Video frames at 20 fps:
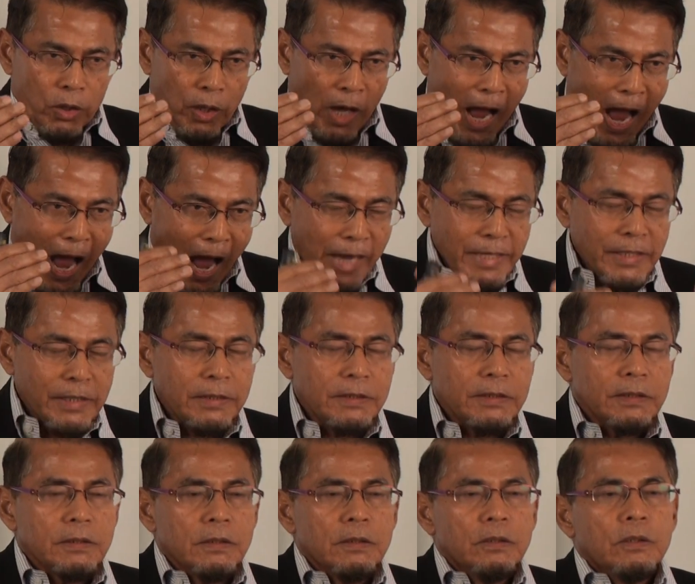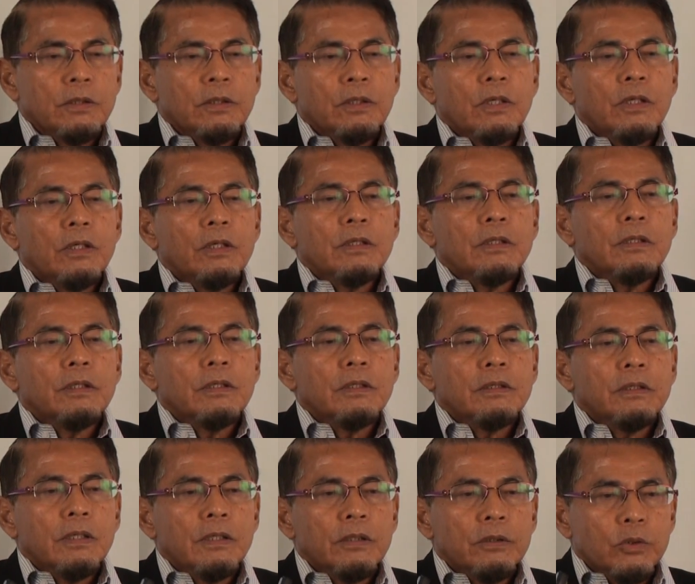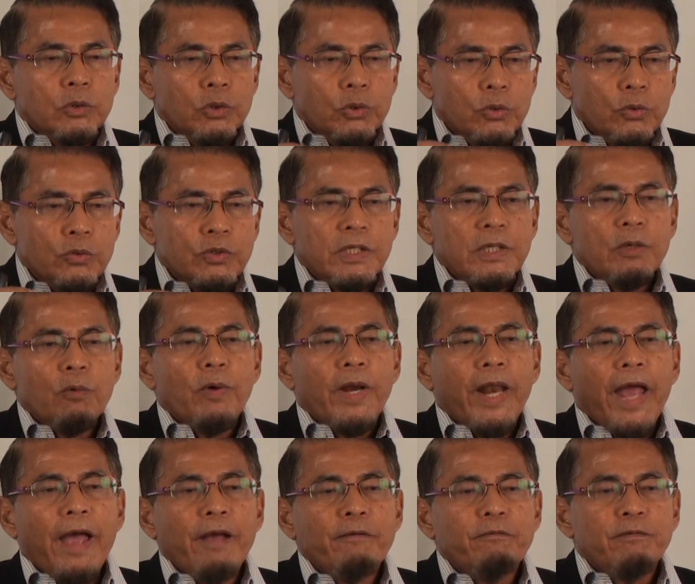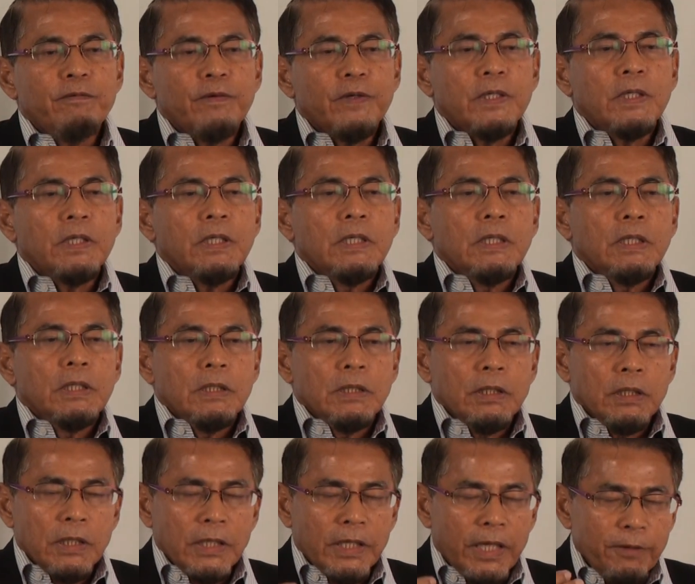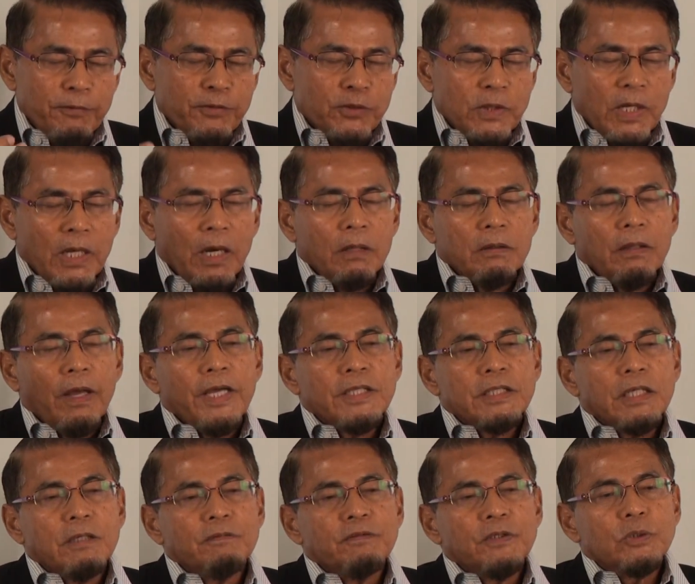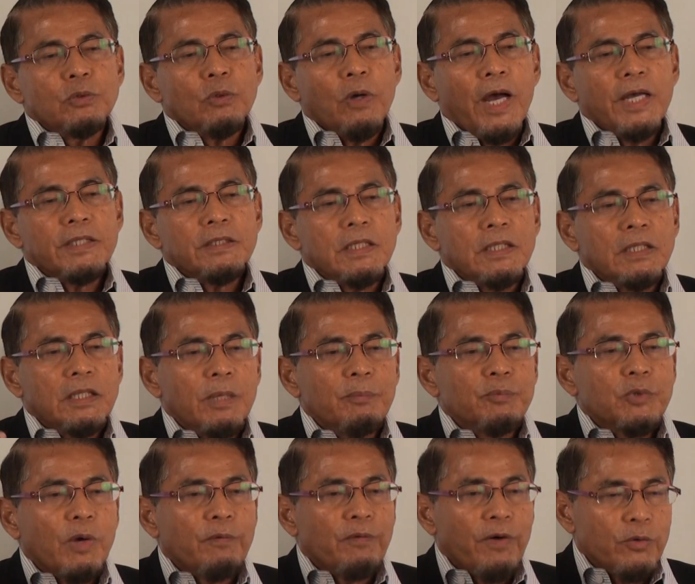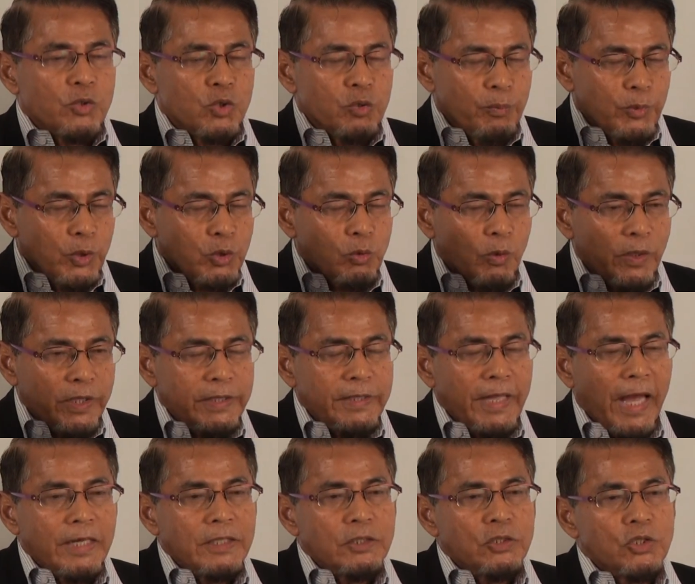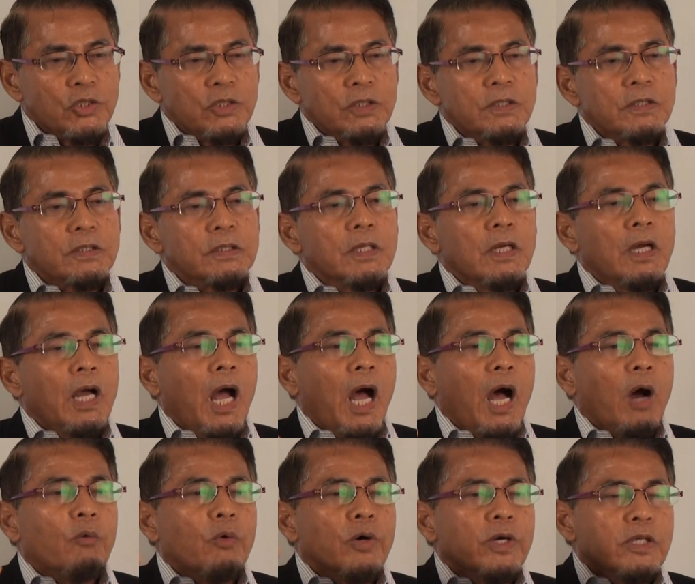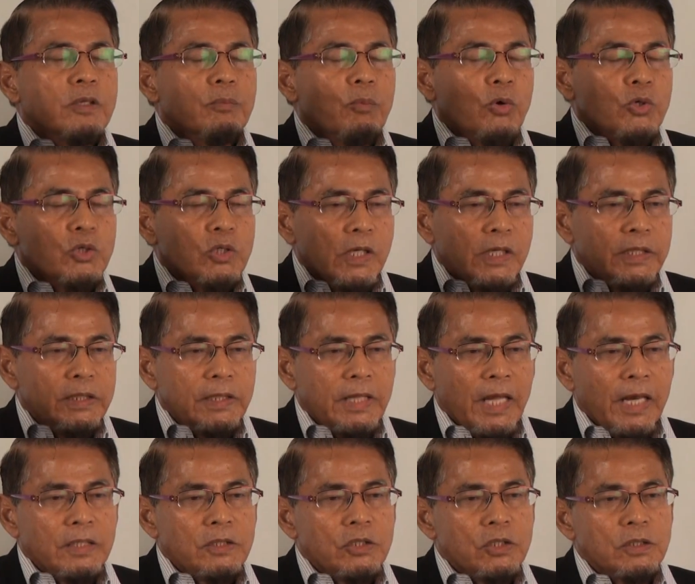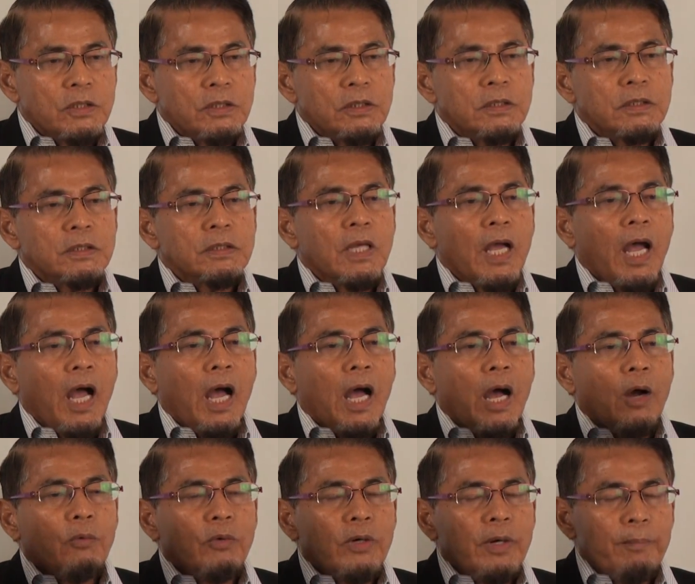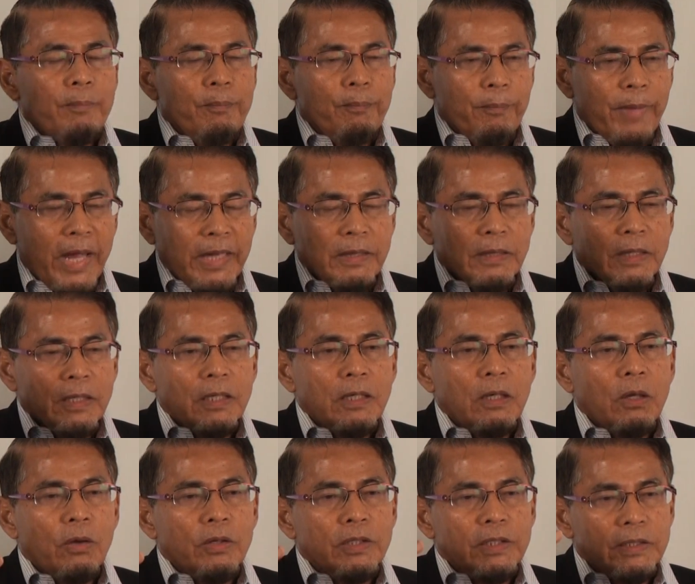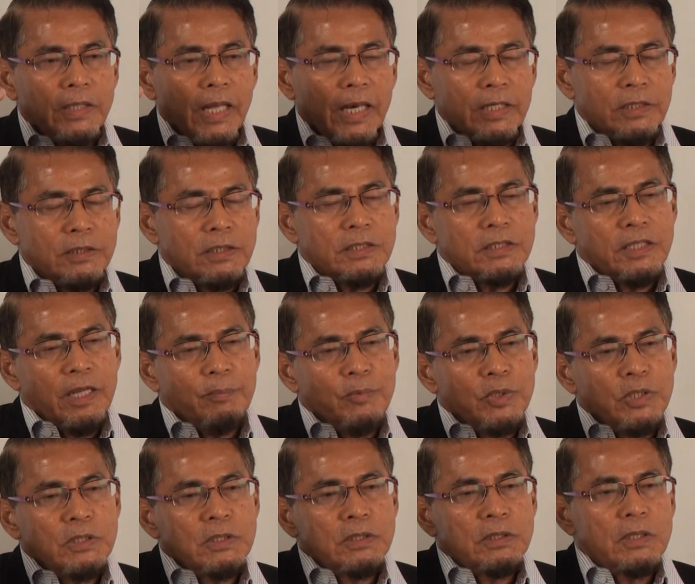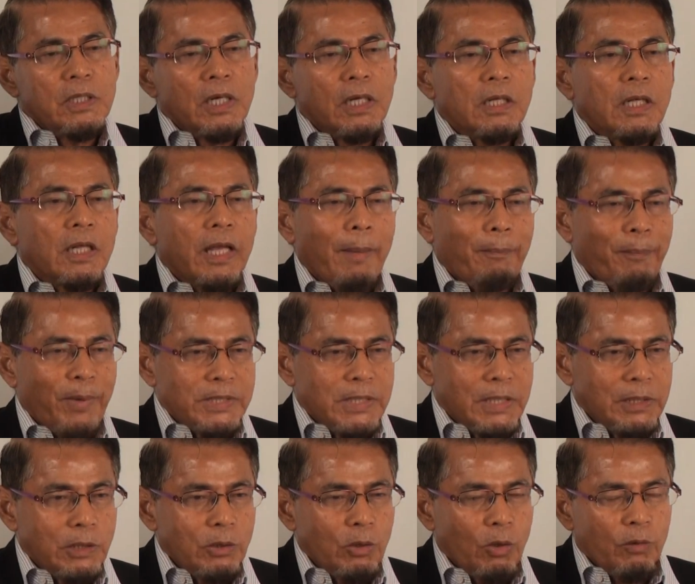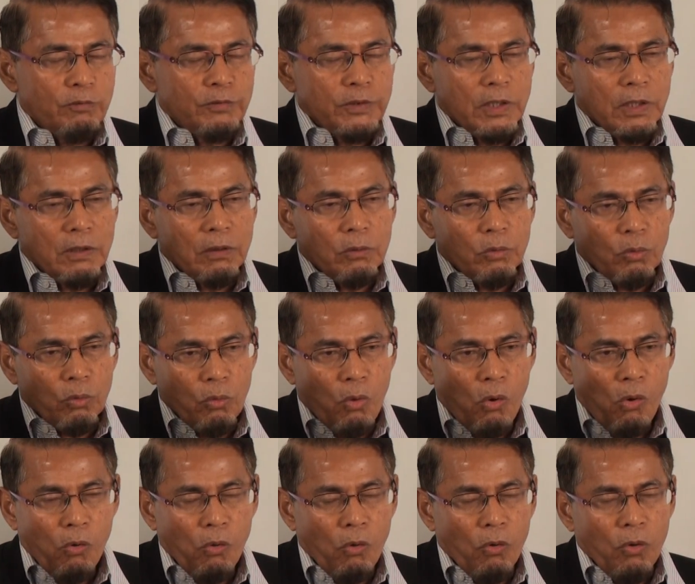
harness using whatever gifts that Allah has given to us in terms of our spiritual intelligence, our emotional intelligence, our mental intelligence. That means the capacity of the ruh,